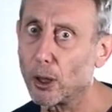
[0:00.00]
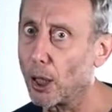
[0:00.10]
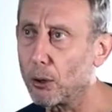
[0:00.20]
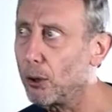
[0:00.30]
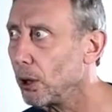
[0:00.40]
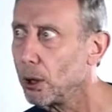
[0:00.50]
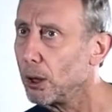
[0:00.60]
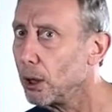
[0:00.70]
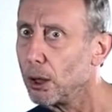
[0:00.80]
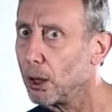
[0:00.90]
you know,
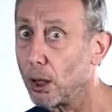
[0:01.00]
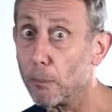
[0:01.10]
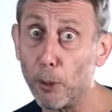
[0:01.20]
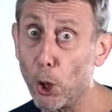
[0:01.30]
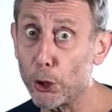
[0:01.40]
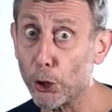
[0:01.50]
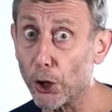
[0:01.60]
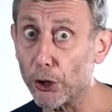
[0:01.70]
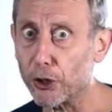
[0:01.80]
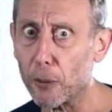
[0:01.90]

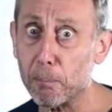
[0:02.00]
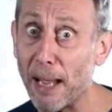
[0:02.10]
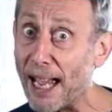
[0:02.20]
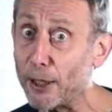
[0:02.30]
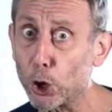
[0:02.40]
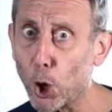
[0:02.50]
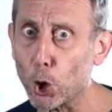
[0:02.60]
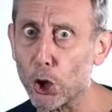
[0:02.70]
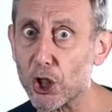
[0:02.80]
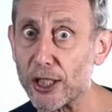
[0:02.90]
murderers and mad
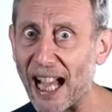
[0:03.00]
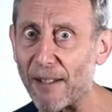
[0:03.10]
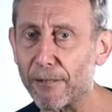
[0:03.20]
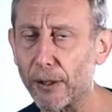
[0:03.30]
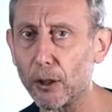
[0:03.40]
dog stuff.